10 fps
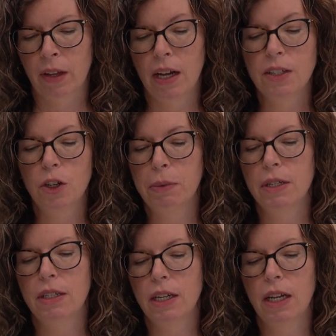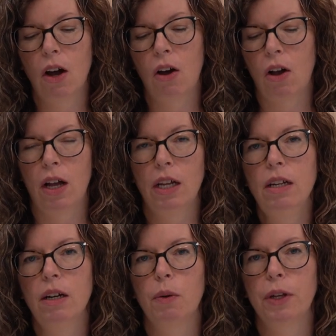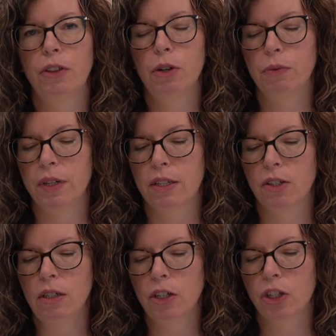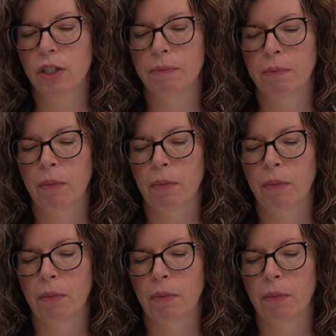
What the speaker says: As you're proceeding on with your research,